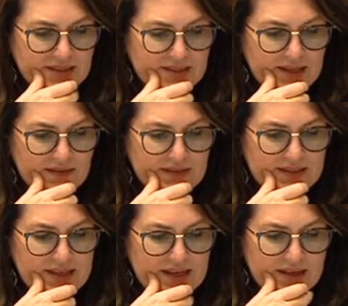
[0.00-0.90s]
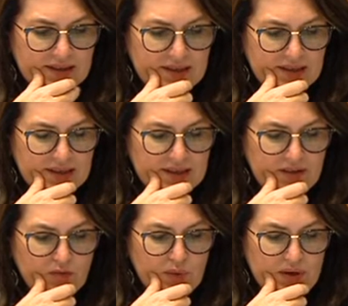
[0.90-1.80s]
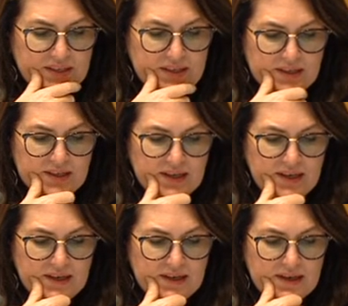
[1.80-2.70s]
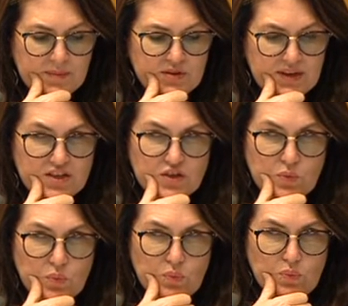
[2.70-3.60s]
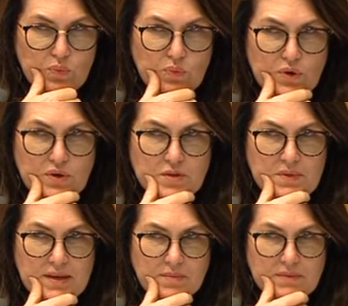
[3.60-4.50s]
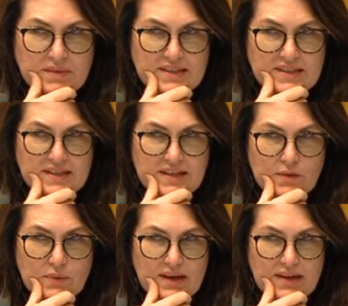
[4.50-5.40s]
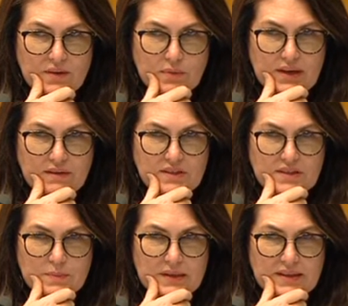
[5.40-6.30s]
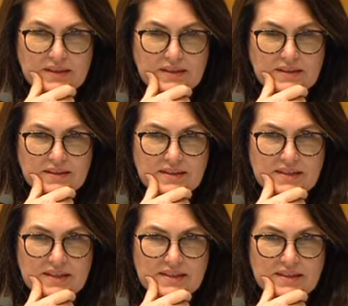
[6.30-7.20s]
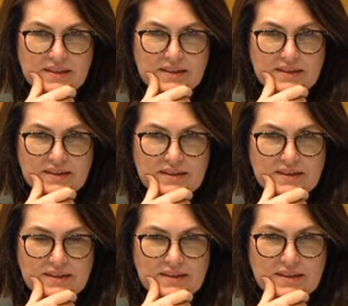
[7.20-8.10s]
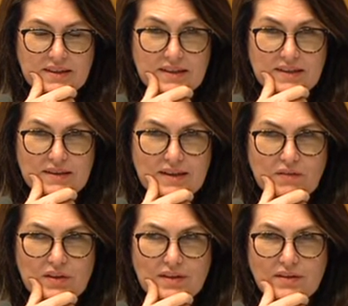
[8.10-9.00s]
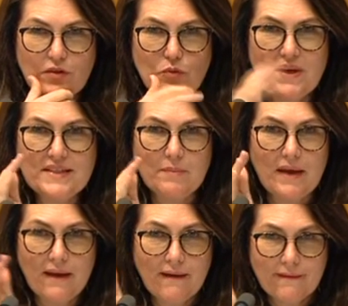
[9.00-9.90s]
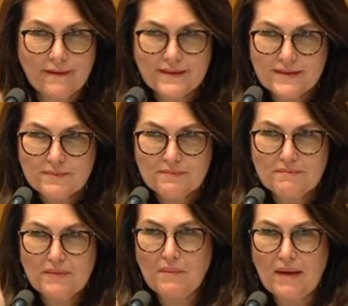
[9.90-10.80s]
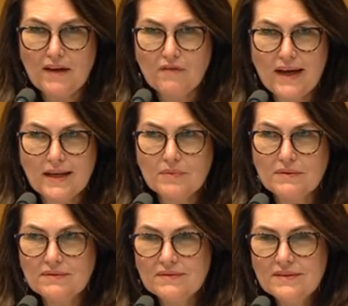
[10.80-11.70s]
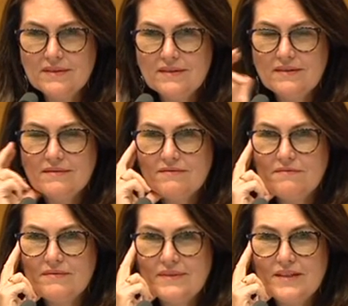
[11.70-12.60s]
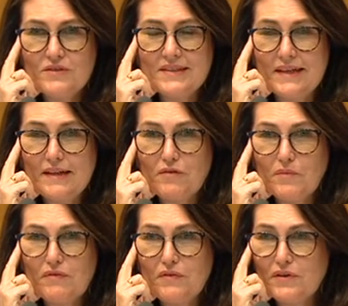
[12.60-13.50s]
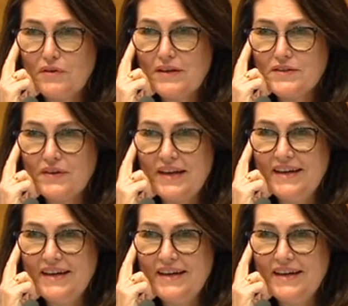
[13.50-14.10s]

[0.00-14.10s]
safe to say that if binding arbitration were to be implemented in the way that we have just been discussing, given the recipe that's been made available, interestingly from the food and grocery